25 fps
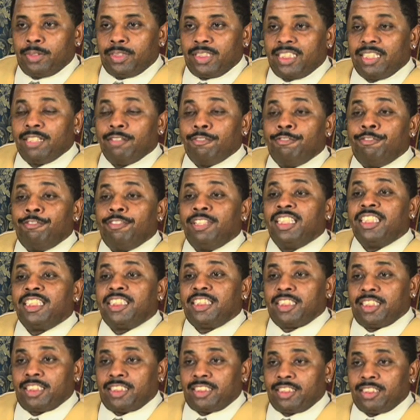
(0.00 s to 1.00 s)

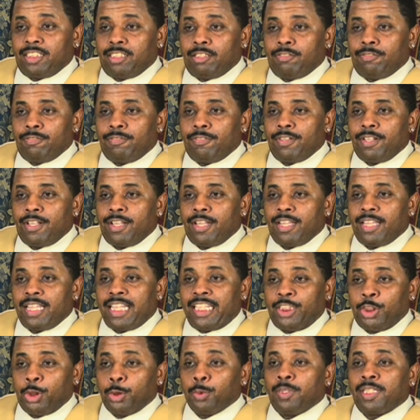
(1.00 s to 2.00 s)
convince yourself
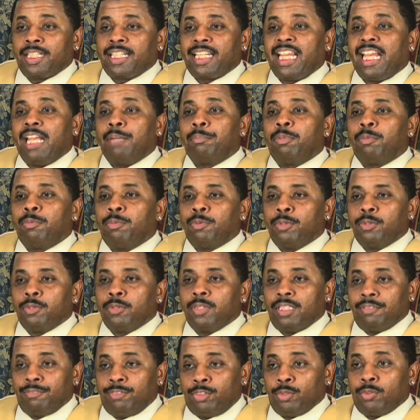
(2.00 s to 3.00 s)
that you are capable
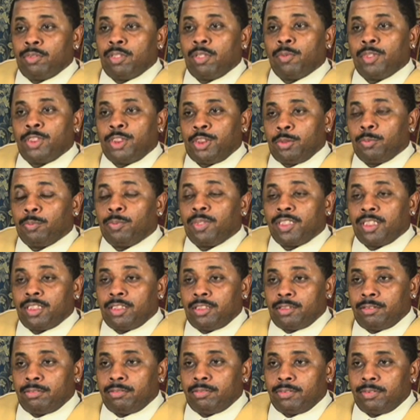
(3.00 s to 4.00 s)
of doing what you want
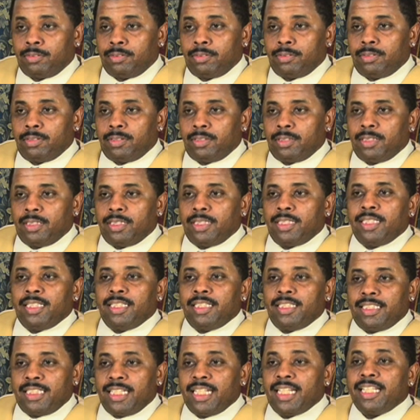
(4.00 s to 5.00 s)
to do.
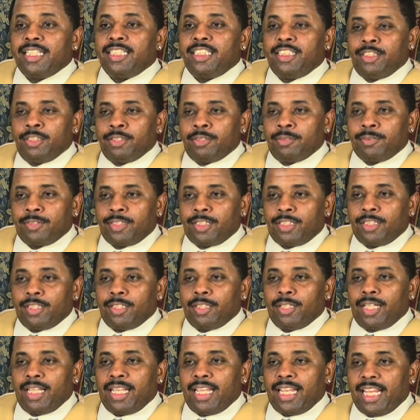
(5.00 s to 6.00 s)
Yeah,
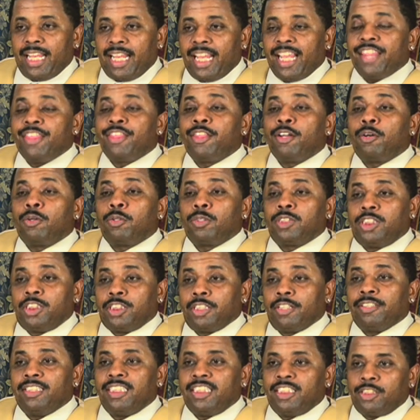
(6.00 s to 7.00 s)
in those
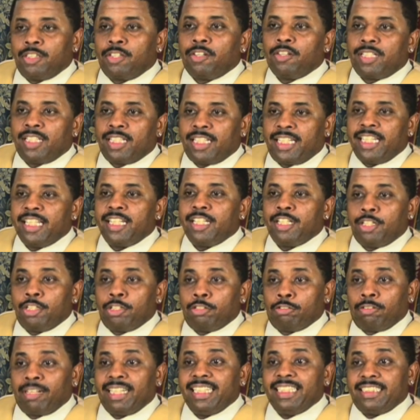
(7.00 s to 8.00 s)
journeys, you're going to get a
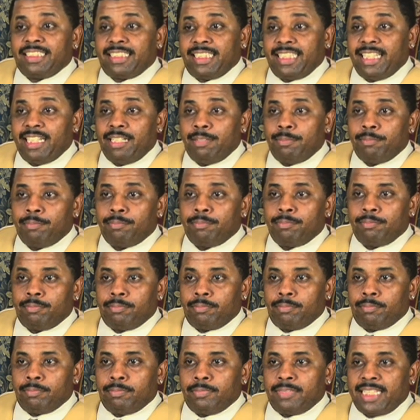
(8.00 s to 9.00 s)
great team
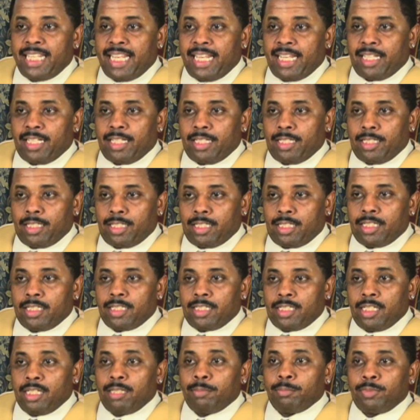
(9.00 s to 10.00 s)
that
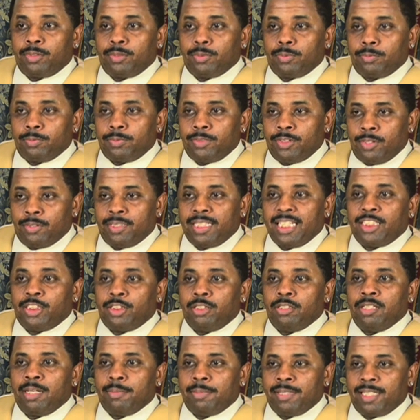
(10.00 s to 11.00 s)
comes,
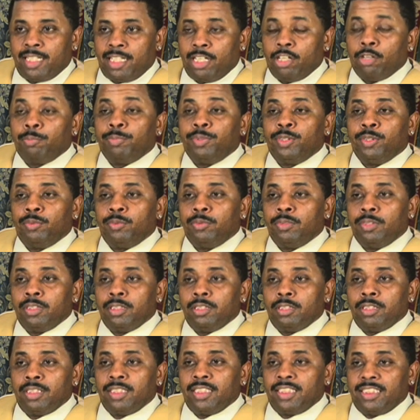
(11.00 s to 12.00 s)
that you're able to help you
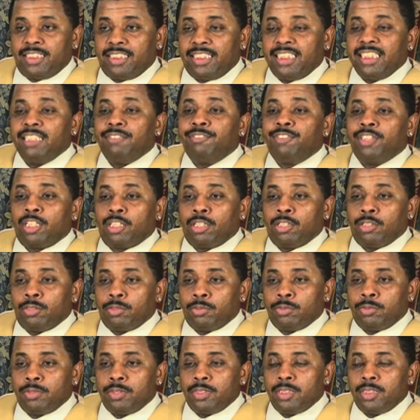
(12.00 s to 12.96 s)
achieve your goal.